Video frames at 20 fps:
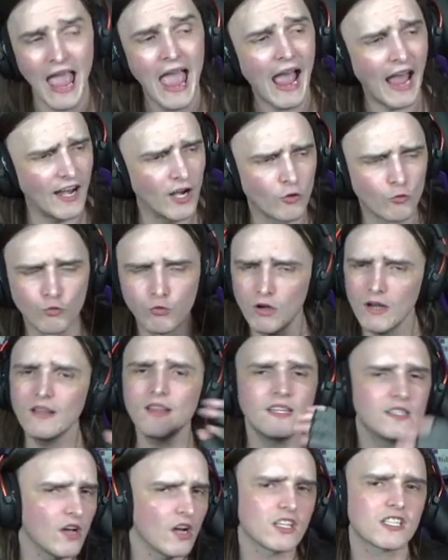And it really
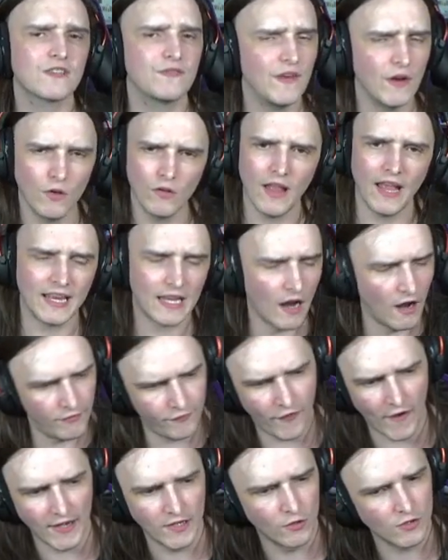does feel like a
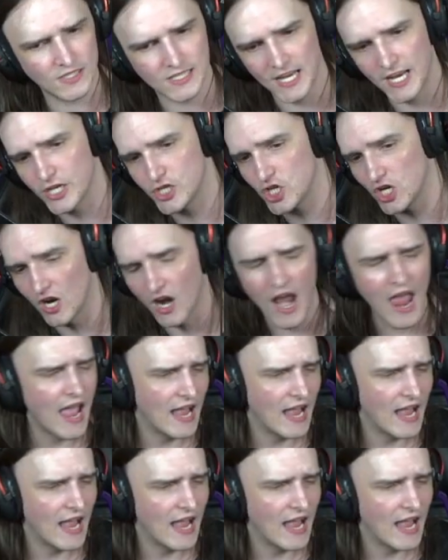final stage here.